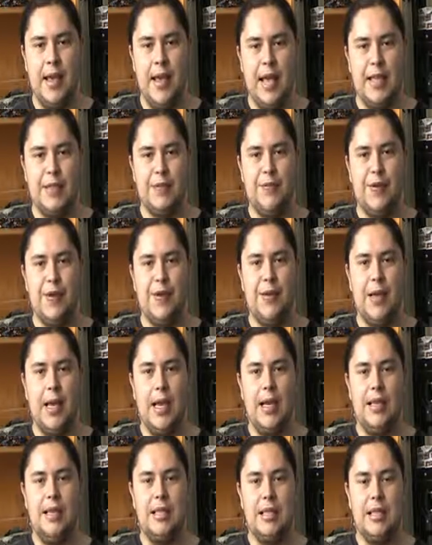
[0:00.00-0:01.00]
it's very
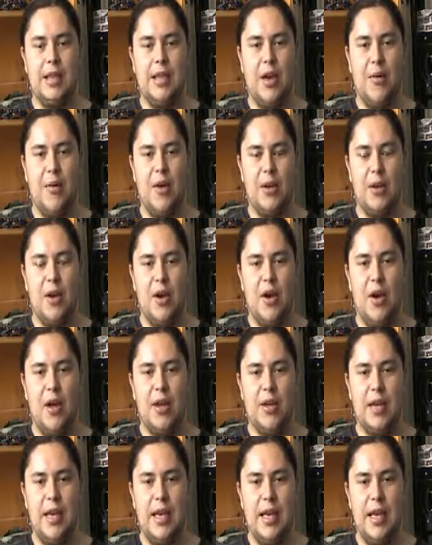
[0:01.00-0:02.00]
easy to go
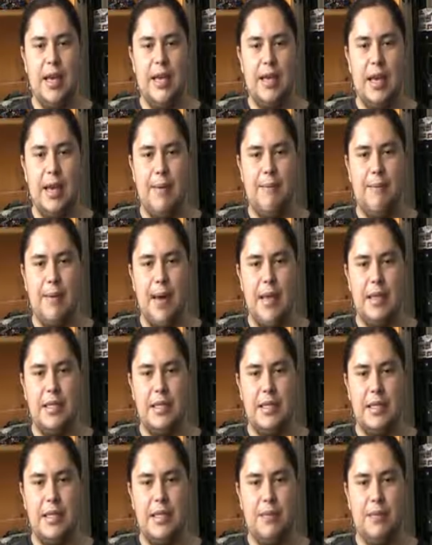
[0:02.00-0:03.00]
online, get
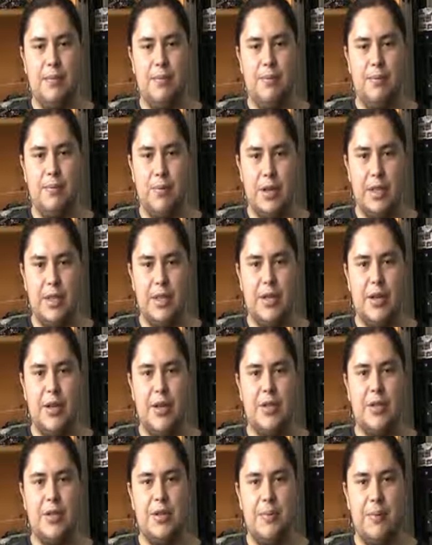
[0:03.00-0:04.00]
basic
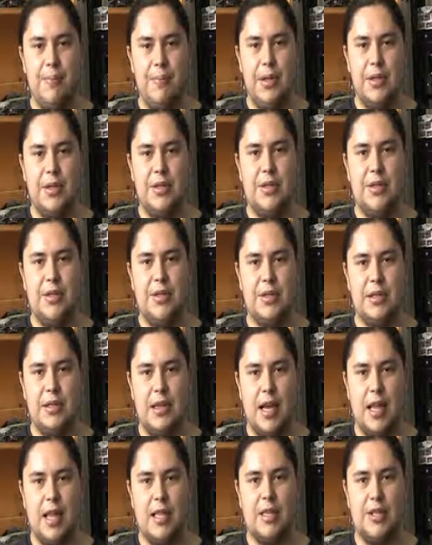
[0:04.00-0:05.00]
research, pictures,
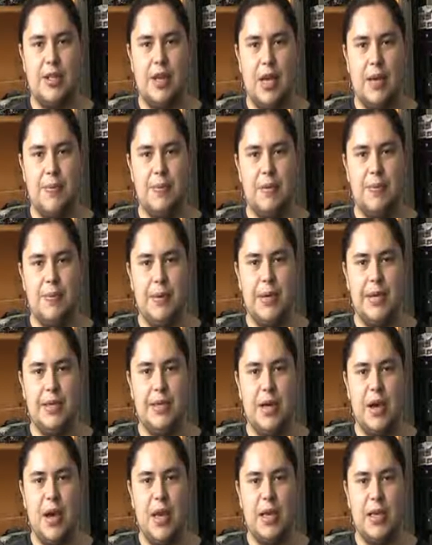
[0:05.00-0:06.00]
color schemes, because
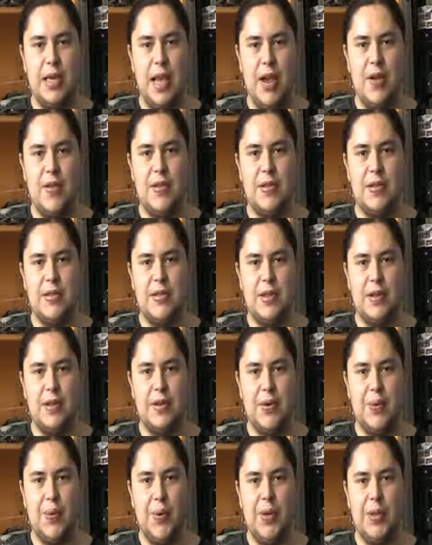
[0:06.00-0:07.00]
I guarantee
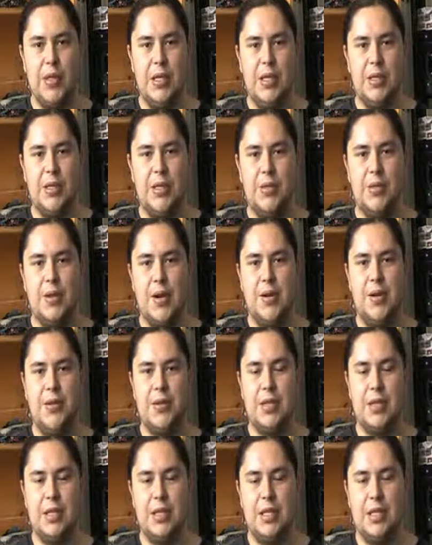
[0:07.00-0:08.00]
you what the
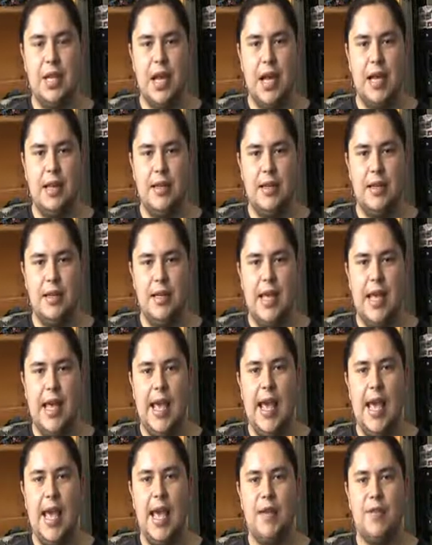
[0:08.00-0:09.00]
instructions state,
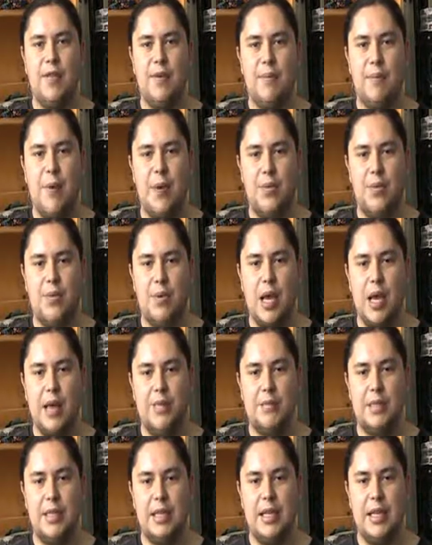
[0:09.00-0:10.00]
how the model
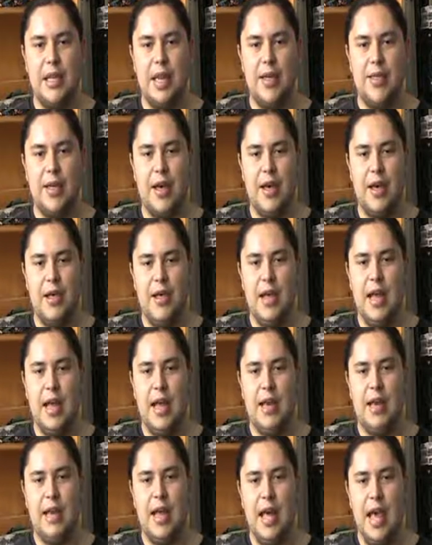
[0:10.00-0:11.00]
comes together,
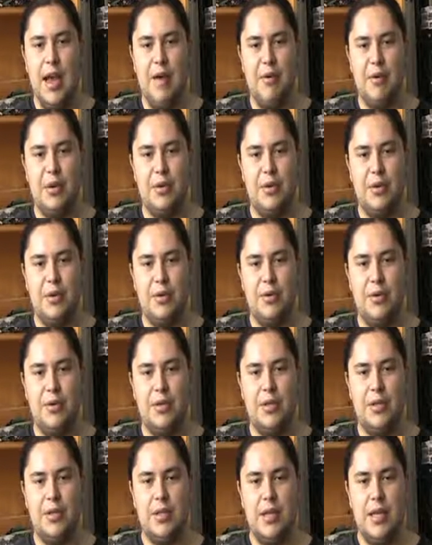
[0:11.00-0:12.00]
and how it
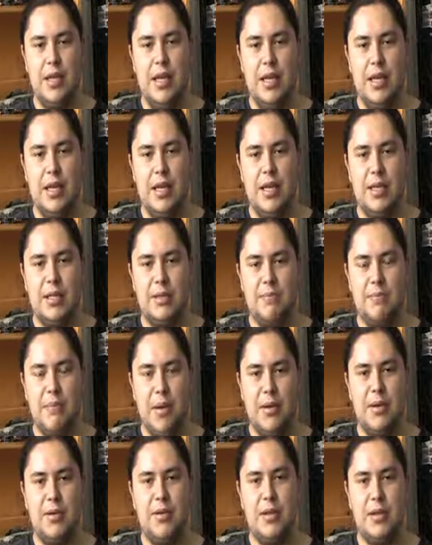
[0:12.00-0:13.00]
looks is
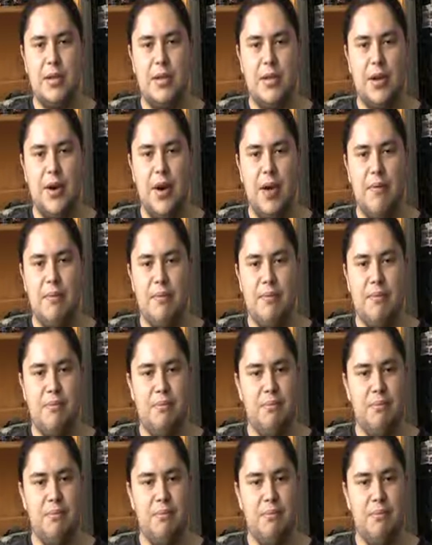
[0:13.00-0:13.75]
most of the time